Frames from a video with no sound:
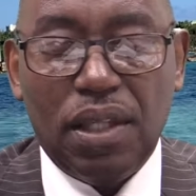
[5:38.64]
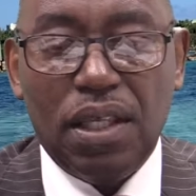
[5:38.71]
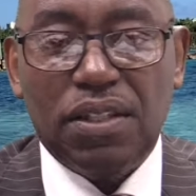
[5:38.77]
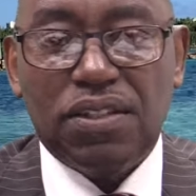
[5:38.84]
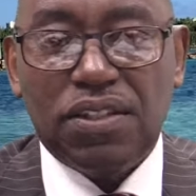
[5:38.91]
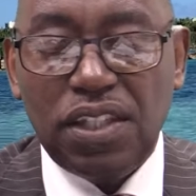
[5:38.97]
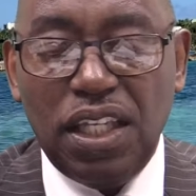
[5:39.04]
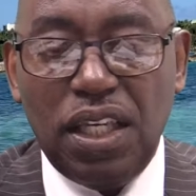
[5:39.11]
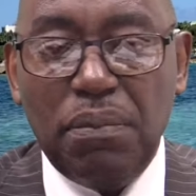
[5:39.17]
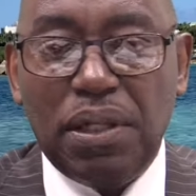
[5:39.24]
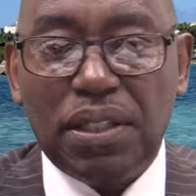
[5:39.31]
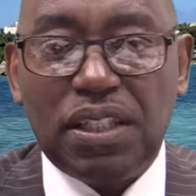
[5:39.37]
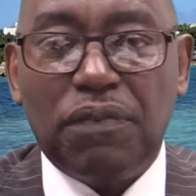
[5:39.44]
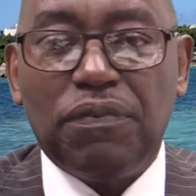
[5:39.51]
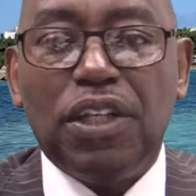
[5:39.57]
seems
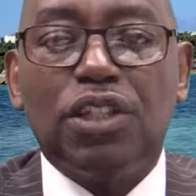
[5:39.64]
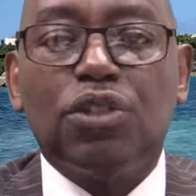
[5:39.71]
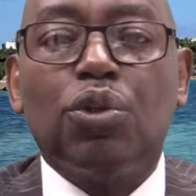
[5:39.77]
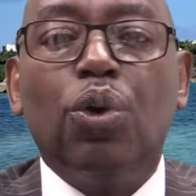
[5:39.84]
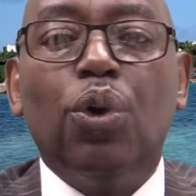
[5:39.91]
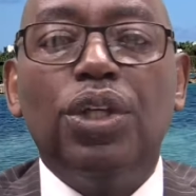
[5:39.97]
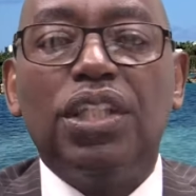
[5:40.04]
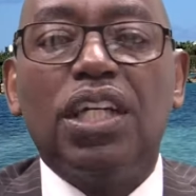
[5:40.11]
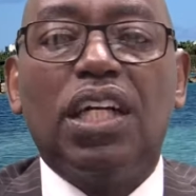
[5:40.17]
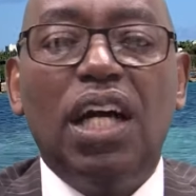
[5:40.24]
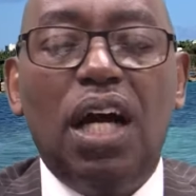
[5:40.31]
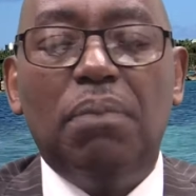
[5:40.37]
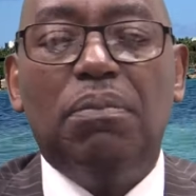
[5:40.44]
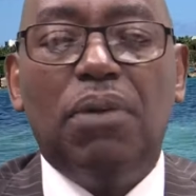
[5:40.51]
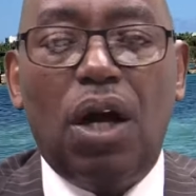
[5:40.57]
as if it's going to
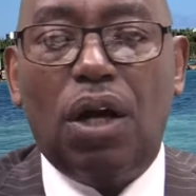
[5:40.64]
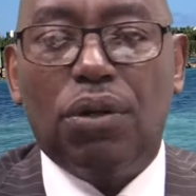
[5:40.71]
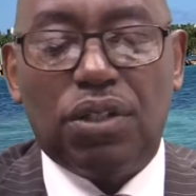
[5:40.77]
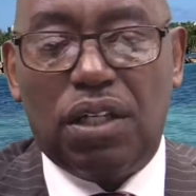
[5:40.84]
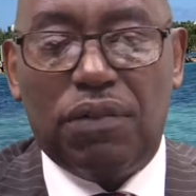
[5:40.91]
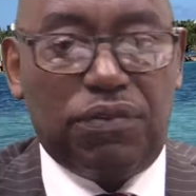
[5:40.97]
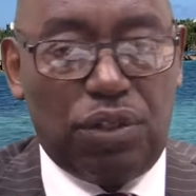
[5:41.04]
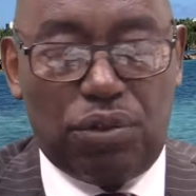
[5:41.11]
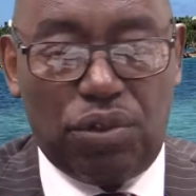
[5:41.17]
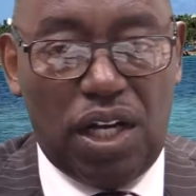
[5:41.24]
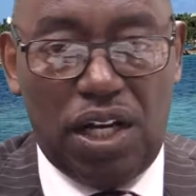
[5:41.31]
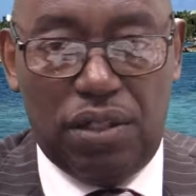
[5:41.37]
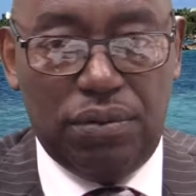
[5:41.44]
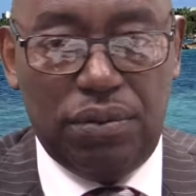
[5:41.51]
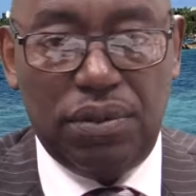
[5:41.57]
come out of the
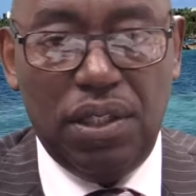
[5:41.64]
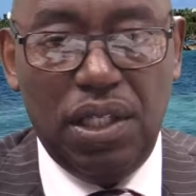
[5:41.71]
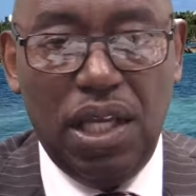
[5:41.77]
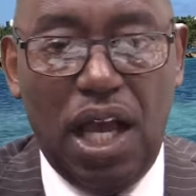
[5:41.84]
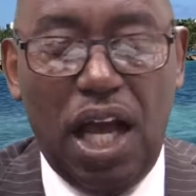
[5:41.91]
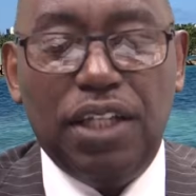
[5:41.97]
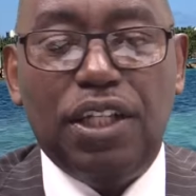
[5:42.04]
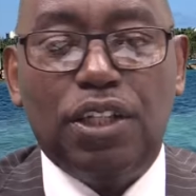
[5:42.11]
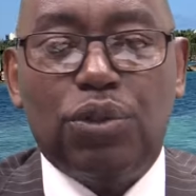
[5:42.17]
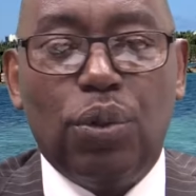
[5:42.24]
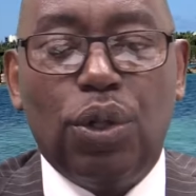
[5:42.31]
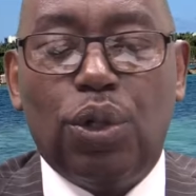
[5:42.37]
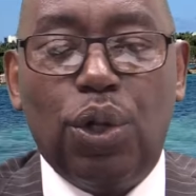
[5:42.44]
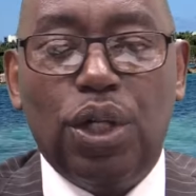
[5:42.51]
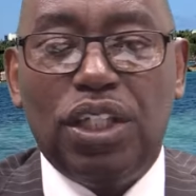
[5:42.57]
ground and that you
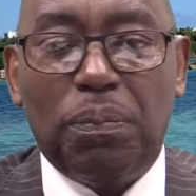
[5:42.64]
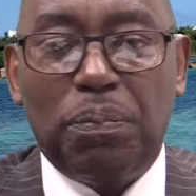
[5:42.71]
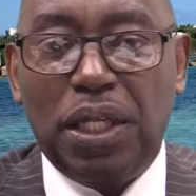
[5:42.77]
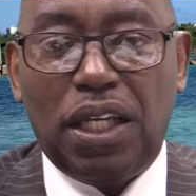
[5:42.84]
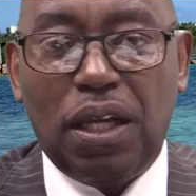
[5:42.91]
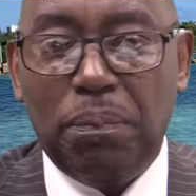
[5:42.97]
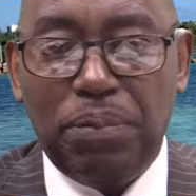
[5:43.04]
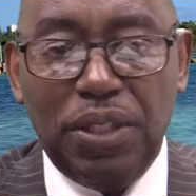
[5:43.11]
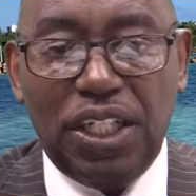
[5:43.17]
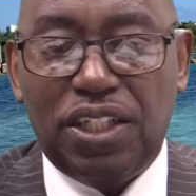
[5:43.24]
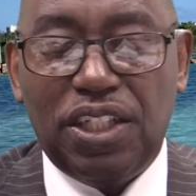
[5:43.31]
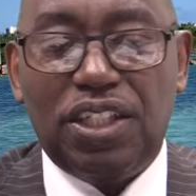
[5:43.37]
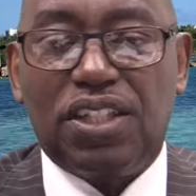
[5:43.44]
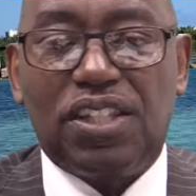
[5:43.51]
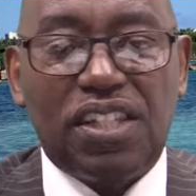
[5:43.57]
are going to be
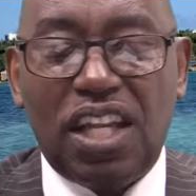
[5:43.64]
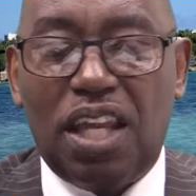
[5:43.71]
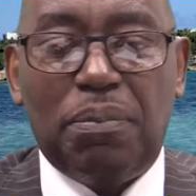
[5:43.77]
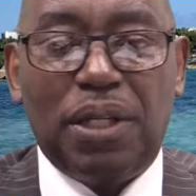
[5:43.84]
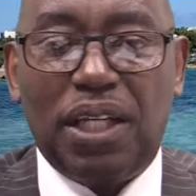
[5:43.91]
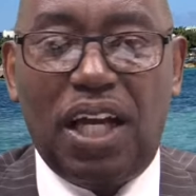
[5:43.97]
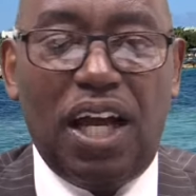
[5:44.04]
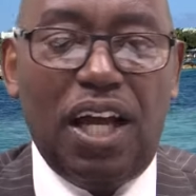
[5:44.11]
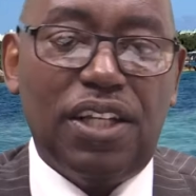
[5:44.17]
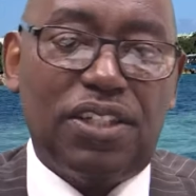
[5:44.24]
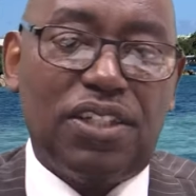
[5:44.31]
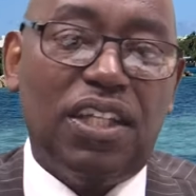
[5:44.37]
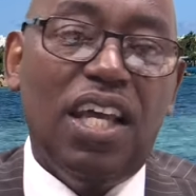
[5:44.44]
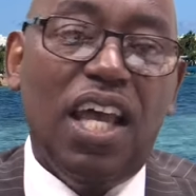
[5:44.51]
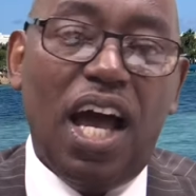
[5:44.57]
completely
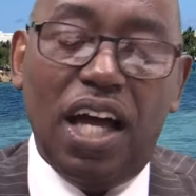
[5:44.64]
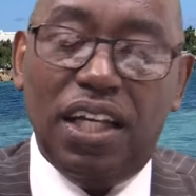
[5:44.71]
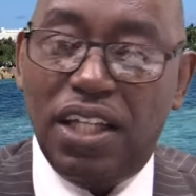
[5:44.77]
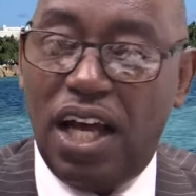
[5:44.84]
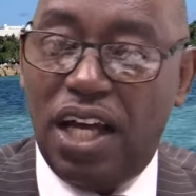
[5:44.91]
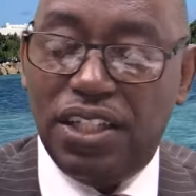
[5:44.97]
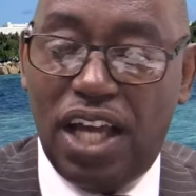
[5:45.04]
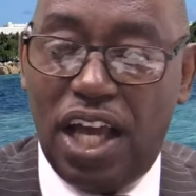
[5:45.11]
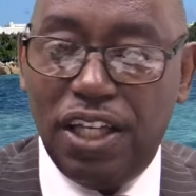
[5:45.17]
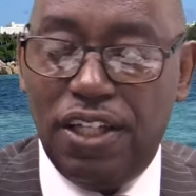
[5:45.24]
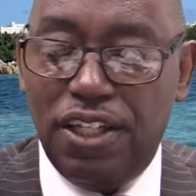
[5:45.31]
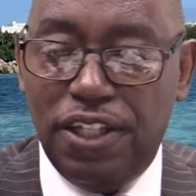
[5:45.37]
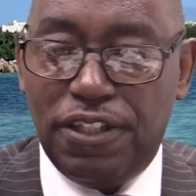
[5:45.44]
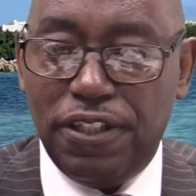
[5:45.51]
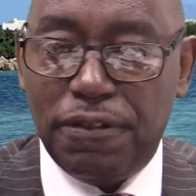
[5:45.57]
destabilized and
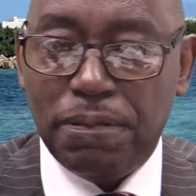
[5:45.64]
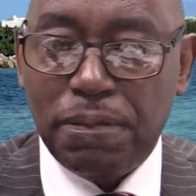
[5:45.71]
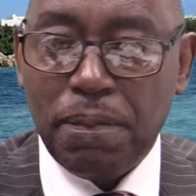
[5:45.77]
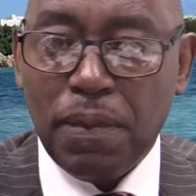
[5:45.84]
annihilated.